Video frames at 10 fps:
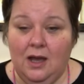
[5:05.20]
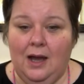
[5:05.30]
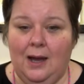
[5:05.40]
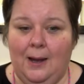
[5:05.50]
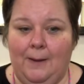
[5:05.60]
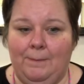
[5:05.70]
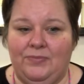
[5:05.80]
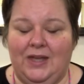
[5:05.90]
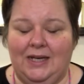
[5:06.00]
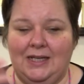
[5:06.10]

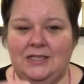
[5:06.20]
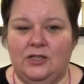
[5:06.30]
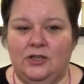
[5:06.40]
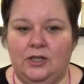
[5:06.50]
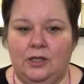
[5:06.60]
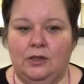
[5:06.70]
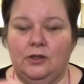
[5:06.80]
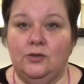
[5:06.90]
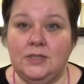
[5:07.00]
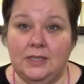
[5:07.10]
that isn't going to
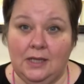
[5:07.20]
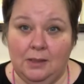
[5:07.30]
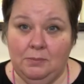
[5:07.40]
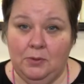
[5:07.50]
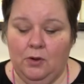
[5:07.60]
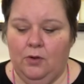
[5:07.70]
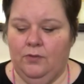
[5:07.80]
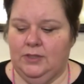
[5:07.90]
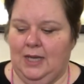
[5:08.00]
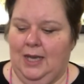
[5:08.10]
loosen up
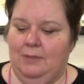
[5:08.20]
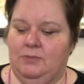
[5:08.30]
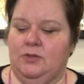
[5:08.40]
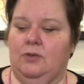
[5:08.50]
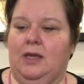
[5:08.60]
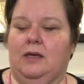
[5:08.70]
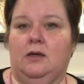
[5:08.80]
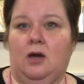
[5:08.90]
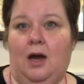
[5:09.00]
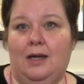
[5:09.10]
over time. So like
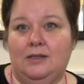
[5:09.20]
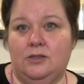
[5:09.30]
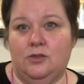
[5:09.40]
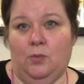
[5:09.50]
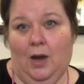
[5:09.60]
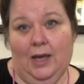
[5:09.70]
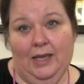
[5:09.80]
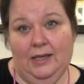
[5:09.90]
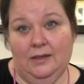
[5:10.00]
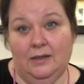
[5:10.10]
cotton
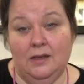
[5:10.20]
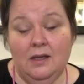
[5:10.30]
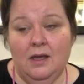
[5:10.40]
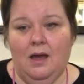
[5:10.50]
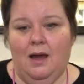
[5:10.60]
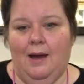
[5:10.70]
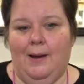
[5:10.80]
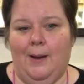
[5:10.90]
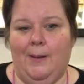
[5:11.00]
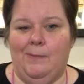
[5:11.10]
twine,
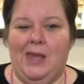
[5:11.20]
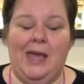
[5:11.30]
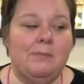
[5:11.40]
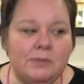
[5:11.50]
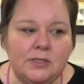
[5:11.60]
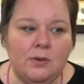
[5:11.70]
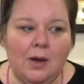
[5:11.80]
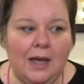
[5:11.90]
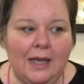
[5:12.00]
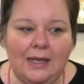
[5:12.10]
hemp
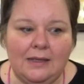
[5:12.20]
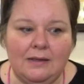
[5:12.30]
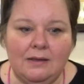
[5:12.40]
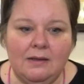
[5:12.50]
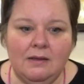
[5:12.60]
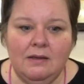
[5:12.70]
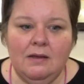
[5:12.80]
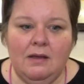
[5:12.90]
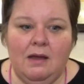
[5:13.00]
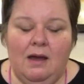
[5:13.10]
twine,
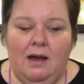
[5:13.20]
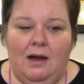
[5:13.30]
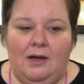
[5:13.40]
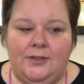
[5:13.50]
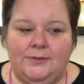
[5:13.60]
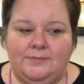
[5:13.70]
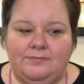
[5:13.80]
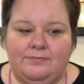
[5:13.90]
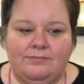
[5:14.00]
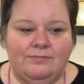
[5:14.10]

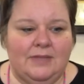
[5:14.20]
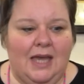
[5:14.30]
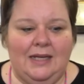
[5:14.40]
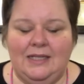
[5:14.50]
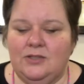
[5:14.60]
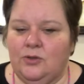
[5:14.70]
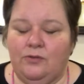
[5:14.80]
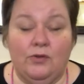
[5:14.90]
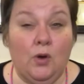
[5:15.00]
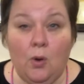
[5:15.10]
any sort
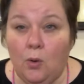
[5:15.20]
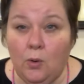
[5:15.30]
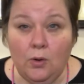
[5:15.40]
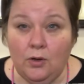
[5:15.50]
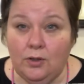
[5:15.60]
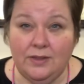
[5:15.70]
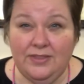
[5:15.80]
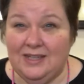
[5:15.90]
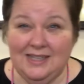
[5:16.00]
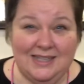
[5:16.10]
of cord
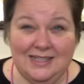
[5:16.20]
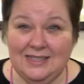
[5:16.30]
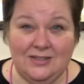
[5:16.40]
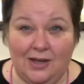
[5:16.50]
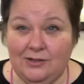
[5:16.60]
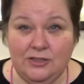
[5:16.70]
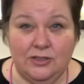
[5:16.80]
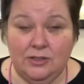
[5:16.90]
that is not